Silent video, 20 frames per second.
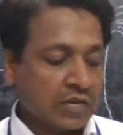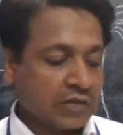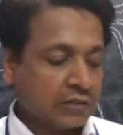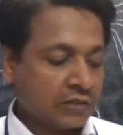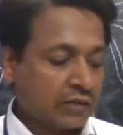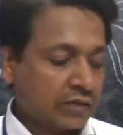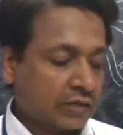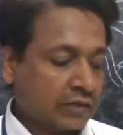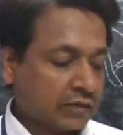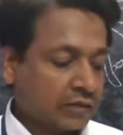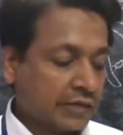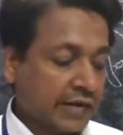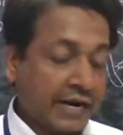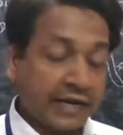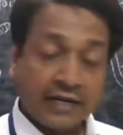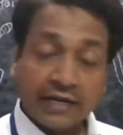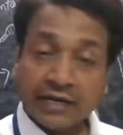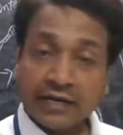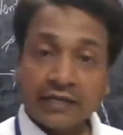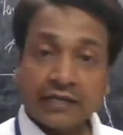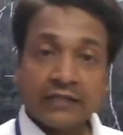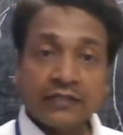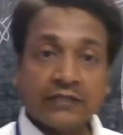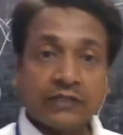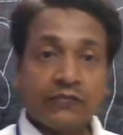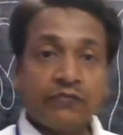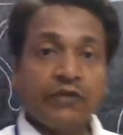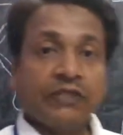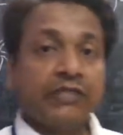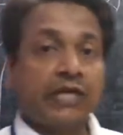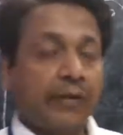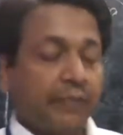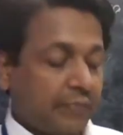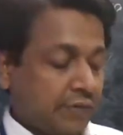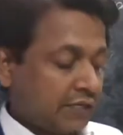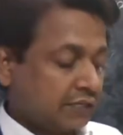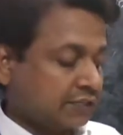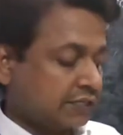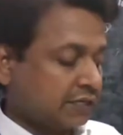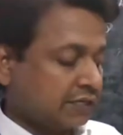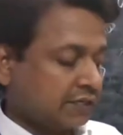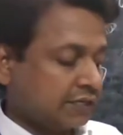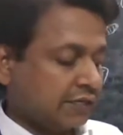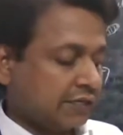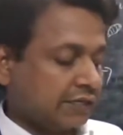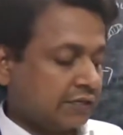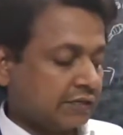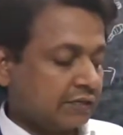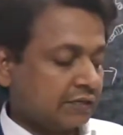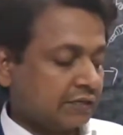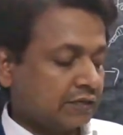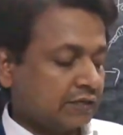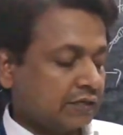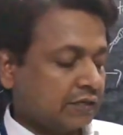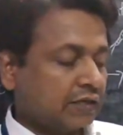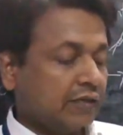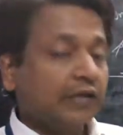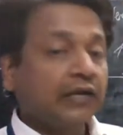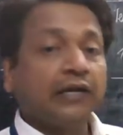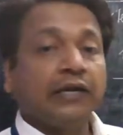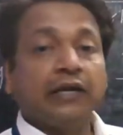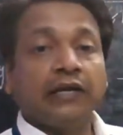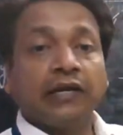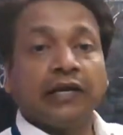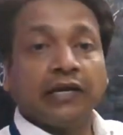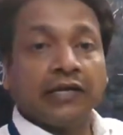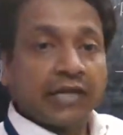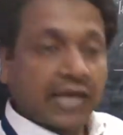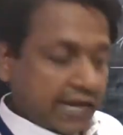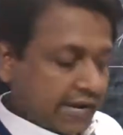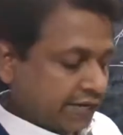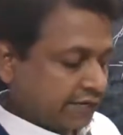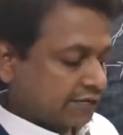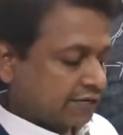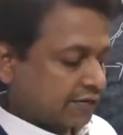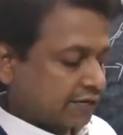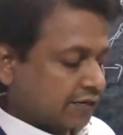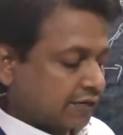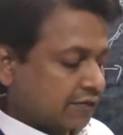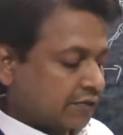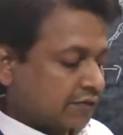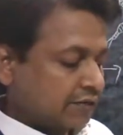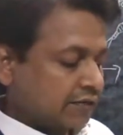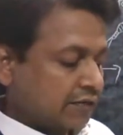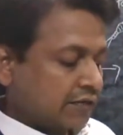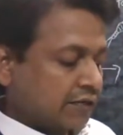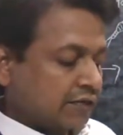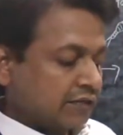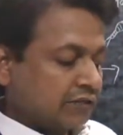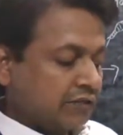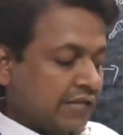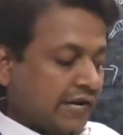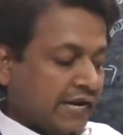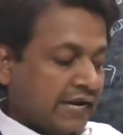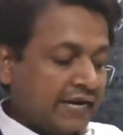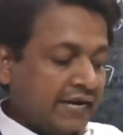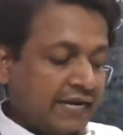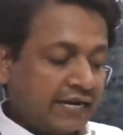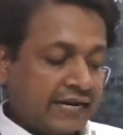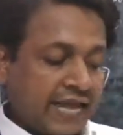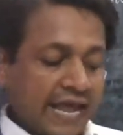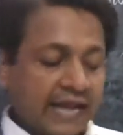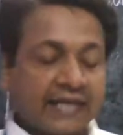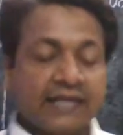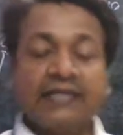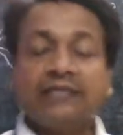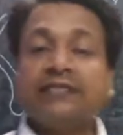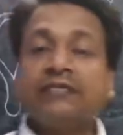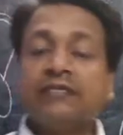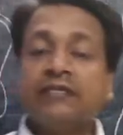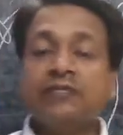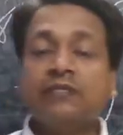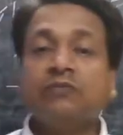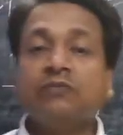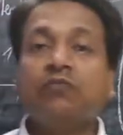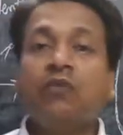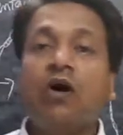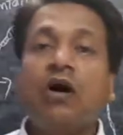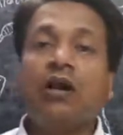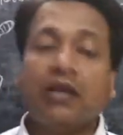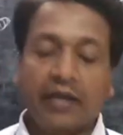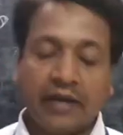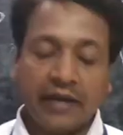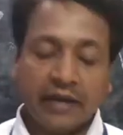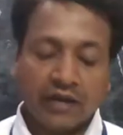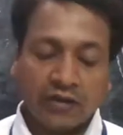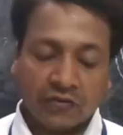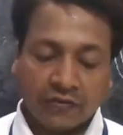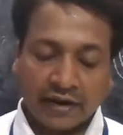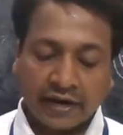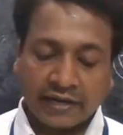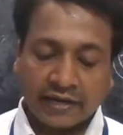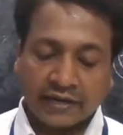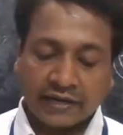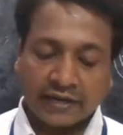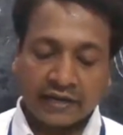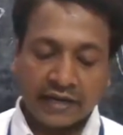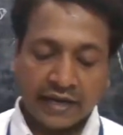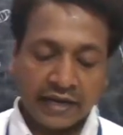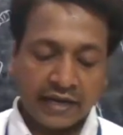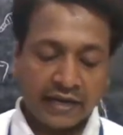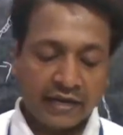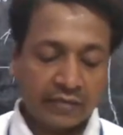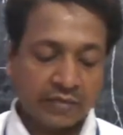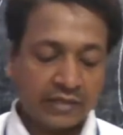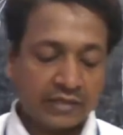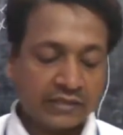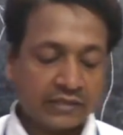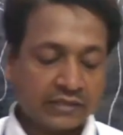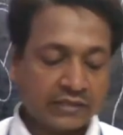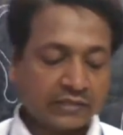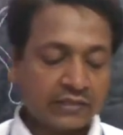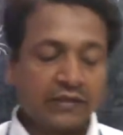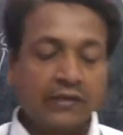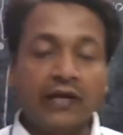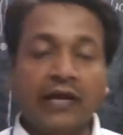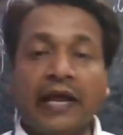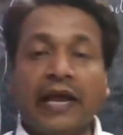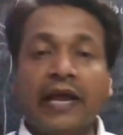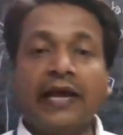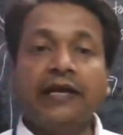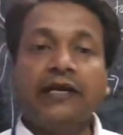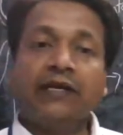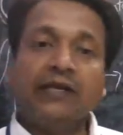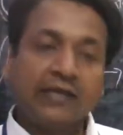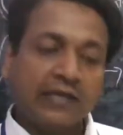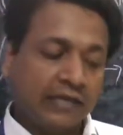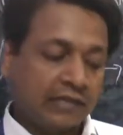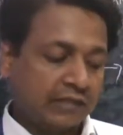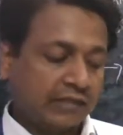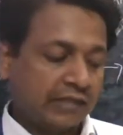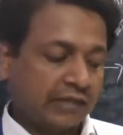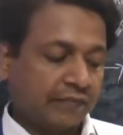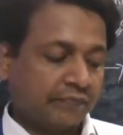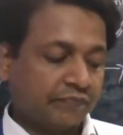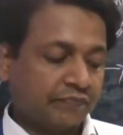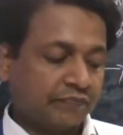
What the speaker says: the tentacles which are present there in hydra, they entangle small aquatic animals and kill them.